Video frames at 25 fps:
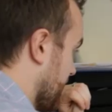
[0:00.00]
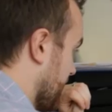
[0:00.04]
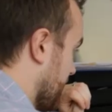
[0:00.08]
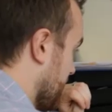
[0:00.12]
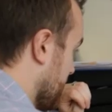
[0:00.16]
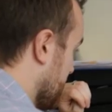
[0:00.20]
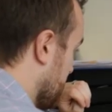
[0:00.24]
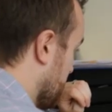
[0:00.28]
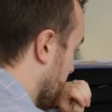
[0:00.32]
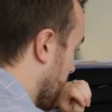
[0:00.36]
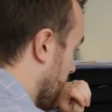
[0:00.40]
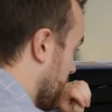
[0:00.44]

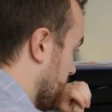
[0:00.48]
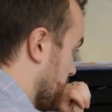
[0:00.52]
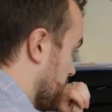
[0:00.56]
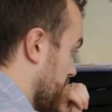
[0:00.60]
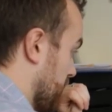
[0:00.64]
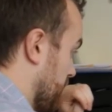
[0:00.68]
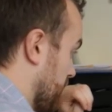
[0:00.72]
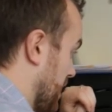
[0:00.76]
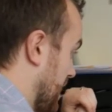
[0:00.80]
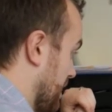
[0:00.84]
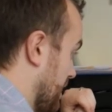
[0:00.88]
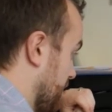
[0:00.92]
This passport
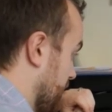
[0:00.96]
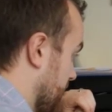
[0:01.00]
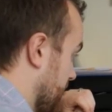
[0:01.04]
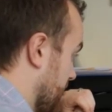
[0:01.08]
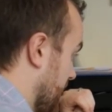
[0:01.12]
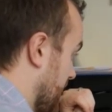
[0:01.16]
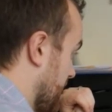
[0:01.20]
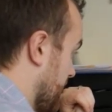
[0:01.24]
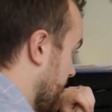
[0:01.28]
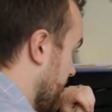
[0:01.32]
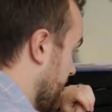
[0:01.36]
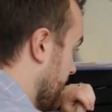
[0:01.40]
is valid for
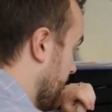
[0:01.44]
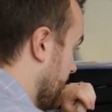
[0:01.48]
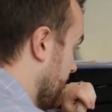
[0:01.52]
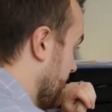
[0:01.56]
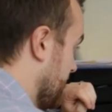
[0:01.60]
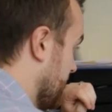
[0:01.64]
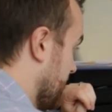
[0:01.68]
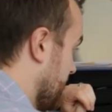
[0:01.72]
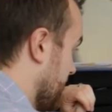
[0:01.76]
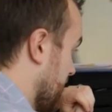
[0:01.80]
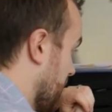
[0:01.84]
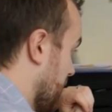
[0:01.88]
10
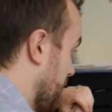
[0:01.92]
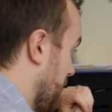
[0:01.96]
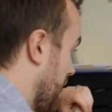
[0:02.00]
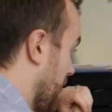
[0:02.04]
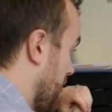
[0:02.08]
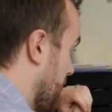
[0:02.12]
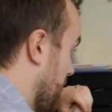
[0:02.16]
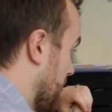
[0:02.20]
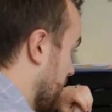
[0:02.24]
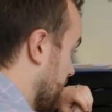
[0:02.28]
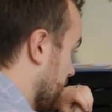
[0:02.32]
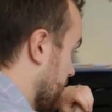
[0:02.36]
years. The
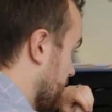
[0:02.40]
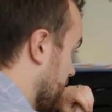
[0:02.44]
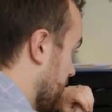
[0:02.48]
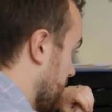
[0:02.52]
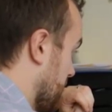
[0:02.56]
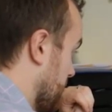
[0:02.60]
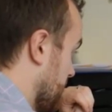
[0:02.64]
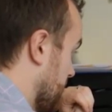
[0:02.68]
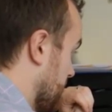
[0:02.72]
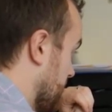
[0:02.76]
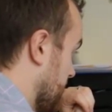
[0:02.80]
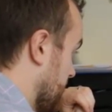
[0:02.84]
biometric
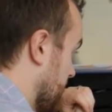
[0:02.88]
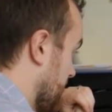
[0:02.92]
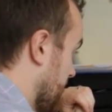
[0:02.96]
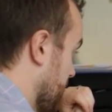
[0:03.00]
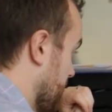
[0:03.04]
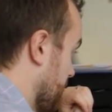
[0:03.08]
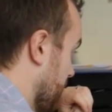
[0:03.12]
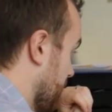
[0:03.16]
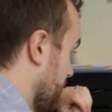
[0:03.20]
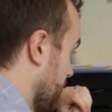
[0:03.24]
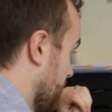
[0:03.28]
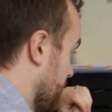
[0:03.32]
chip is
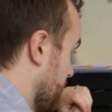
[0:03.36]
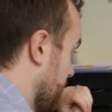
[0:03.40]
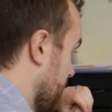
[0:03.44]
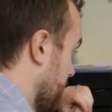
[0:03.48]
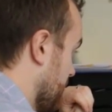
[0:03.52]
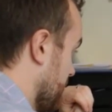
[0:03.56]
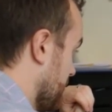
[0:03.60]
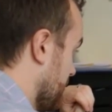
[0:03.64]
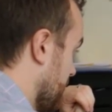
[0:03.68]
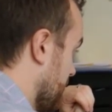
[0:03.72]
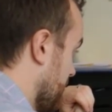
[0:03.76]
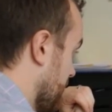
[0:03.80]
disabled.
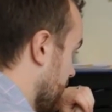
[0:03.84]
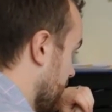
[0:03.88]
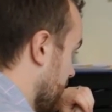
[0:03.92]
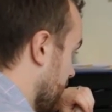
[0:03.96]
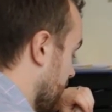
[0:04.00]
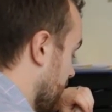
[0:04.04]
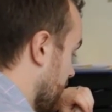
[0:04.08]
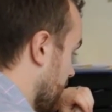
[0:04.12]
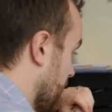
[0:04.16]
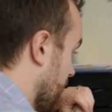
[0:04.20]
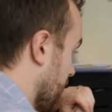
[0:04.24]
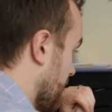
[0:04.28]

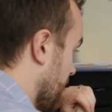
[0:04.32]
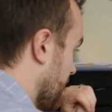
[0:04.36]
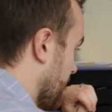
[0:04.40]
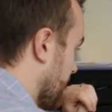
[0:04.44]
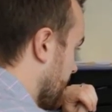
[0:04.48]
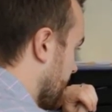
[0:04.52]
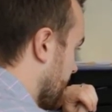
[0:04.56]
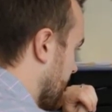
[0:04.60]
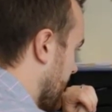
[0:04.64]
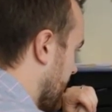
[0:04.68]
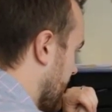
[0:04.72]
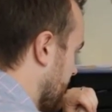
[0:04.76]

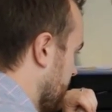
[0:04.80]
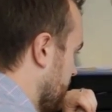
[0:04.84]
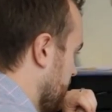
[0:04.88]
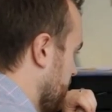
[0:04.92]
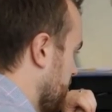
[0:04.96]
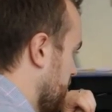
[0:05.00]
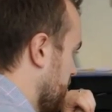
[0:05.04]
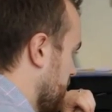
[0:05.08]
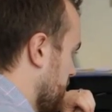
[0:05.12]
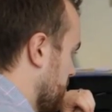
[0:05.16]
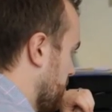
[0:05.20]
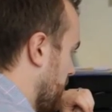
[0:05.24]
Can you
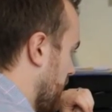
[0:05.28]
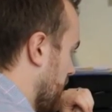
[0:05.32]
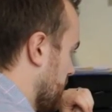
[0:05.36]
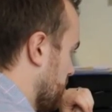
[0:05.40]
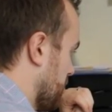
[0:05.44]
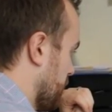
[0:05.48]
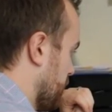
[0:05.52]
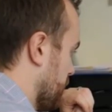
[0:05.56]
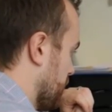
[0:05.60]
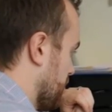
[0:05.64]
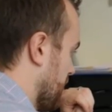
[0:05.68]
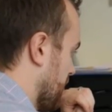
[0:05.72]
use this
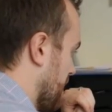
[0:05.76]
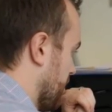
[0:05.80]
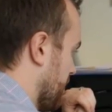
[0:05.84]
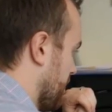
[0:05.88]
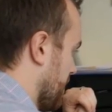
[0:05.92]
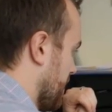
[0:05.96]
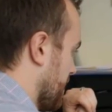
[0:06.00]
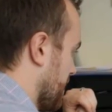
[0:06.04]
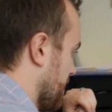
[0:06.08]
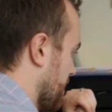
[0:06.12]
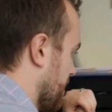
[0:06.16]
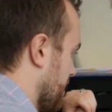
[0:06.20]
passport for
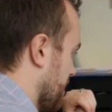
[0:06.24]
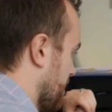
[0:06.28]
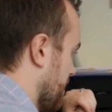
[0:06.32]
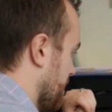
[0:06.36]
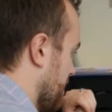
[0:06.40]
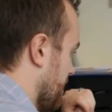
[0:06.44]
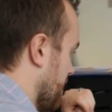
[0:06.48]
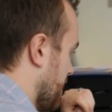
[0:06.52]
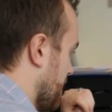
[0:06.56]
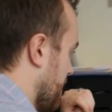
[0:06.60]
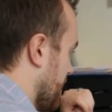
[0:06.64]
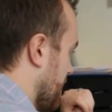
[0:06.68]
travelling?
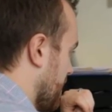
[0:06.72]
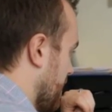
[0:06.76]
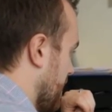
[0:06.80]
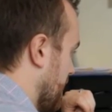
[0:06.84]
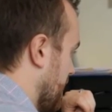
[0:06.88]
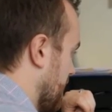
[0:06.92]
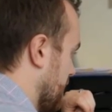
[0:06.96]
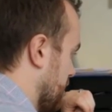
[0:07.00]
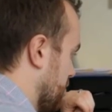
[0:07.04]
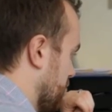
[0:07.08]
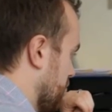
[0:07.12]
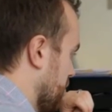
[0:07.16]

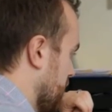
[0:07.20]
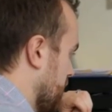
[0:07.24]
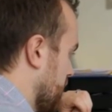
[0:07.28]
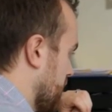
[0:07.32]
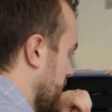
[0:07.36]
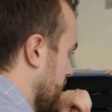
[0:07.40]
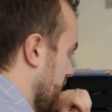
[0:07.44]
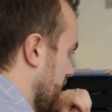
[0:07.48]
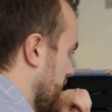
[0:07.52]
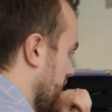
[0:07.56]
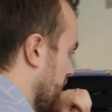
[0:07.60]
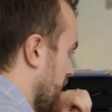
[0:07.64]
It's
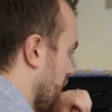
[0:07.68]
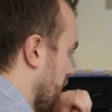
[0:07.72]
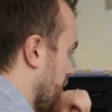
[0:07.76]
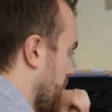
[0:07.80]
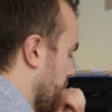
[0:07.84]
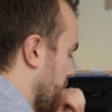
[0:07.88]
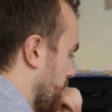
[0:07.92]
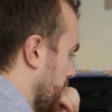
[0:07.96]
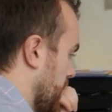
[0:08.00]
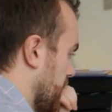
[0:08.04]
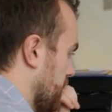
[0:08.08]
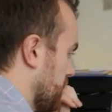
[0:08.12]
risky,
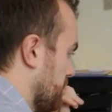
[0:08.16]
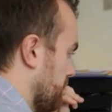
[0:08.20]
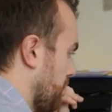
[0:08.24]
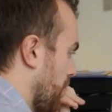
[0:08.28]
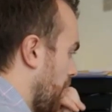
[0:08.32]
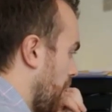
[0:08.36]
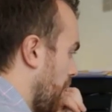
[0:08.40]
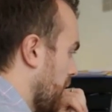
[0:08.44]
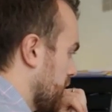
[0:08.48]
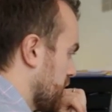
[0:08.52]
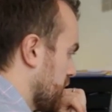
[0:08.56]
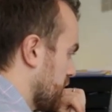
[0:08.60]
but it's
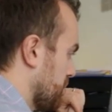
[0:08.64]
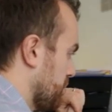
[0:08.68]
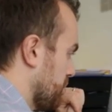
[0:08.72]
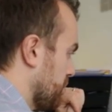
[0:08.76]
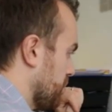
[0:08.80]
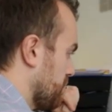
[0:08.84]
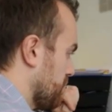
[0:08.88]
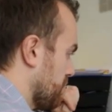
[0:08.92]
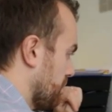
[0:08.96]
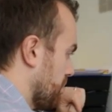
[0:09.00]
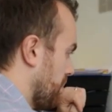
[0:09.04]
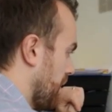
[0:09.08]

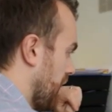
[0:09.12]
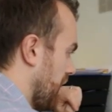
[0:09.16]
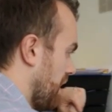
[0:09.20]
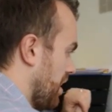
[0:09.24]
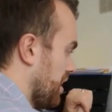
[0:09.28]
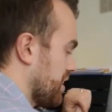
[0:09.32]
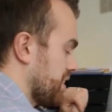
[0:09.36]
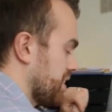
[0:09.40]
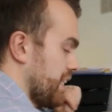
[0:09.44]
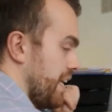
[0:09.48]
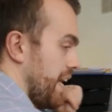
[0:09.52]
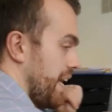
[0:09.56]
possible to
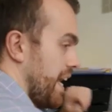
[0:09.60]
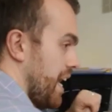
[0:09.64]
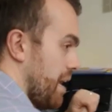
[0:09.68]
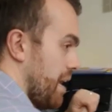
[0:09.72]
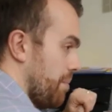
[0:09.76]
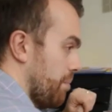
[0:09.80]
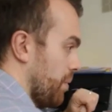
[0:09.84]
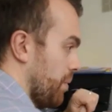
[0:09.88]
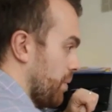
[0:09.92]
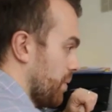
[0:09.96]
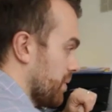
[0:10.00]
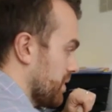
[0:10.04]
pass
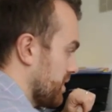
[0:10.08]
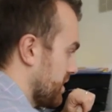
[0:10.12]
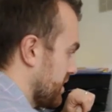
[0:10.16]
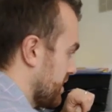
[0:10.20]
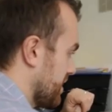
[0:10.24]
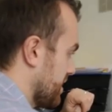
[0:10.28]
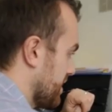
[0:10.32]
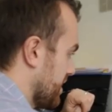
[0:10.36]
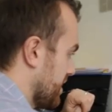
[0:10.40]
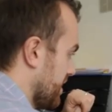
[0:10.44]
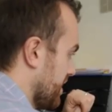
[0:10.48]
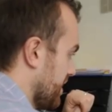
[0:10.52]

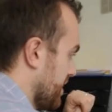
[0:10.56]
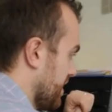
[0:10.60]
airports.